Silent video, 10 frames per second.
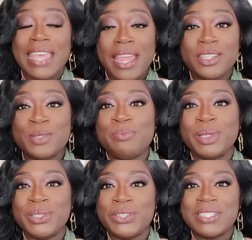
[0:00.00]
Kingdom
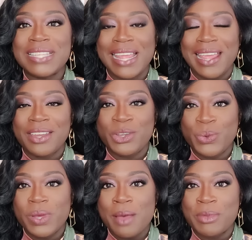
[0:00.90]
Builders and
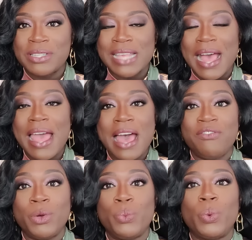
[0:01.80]
newcomers, I
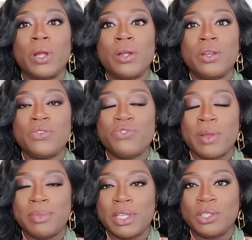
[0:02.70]
have a word
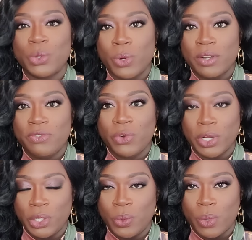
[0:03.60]
from the Lord
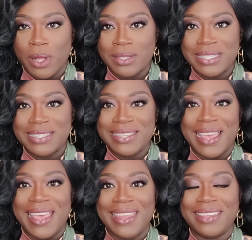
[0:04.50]
for you all
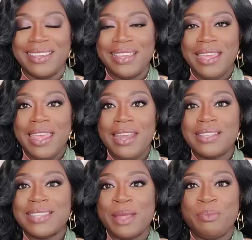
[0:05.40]
today. It
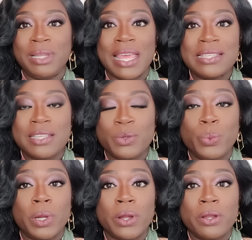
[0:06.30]
is a blessed
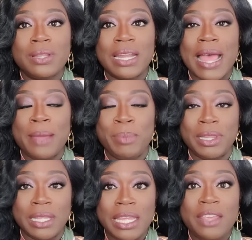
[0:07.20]
word that I
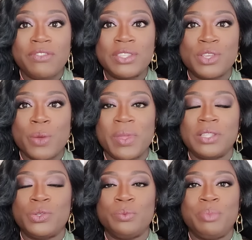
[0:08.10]
believe is
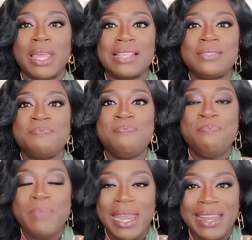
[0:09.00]
going to bless
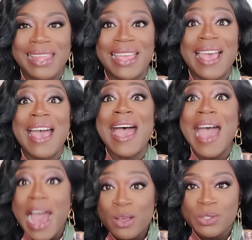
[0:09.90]
many
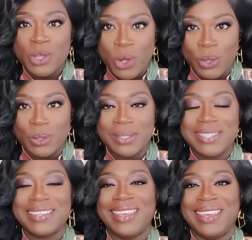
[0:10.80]

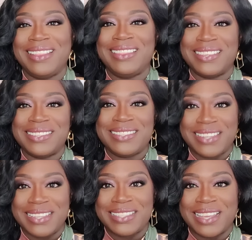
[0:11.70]
households in this
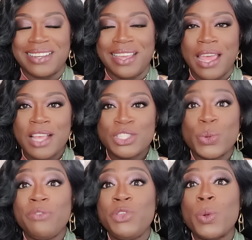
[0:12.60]
season.
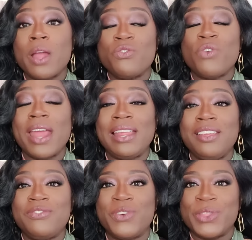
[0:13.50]
So if you are
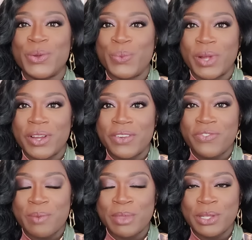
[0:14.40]
ready for the
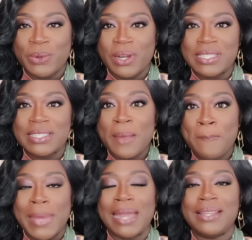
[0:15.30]
word from the Lord,
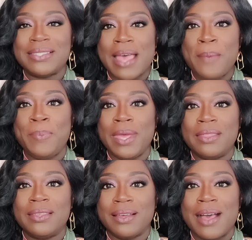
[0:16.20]
somebody type
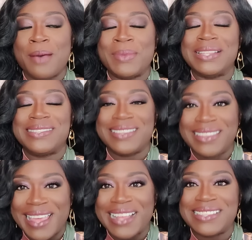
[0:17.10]
in the comments,
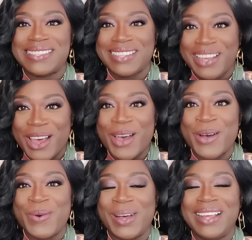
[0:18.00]
let's
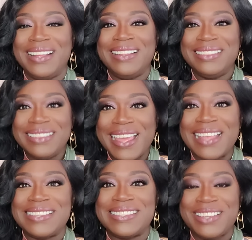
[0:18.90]
go.
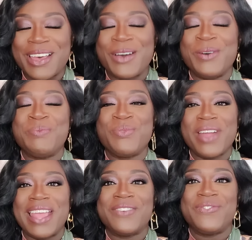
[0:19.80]
Let's go.
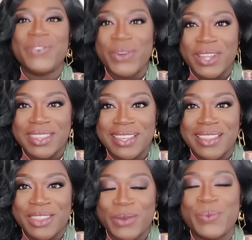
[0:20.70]
Bring forth
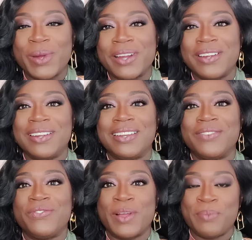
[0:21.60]
the
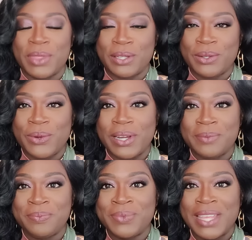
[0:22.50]
word from the
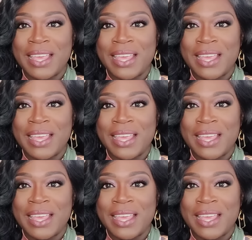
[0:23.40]
Lord.